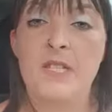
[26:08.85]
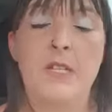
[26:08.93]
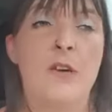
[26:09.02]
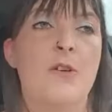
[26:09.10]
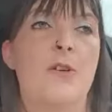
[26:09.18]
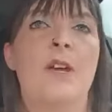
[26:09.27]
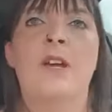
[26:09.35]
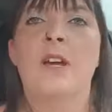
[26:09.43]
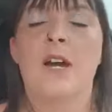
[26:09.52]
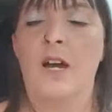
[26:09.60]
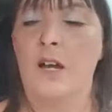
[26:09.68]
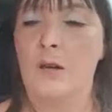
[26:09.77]
So
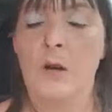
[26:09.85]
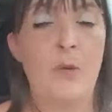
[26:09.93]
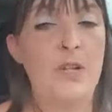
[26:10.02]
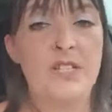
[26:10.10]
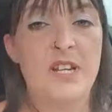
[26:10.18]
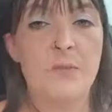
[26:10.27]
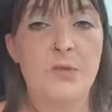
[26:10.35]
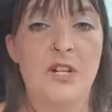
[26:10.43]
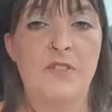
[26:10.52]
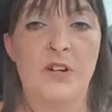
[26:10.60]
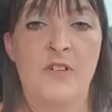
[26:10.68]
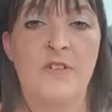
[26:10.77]
a one-time jar
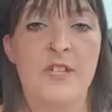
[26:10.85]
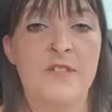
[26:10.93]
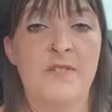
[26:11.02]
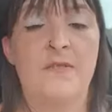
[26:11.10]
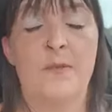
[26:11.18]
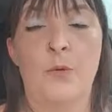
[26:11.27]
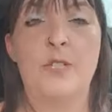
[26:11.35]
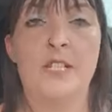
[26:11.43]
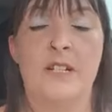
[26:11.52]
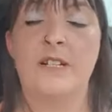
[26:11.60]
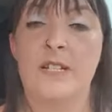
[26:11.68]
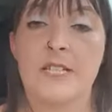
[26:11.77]
of coffee is
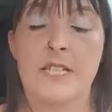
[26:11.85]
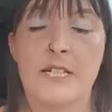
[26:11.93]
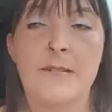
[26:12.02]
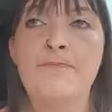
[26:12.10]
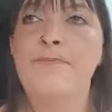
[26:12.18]
$49.99.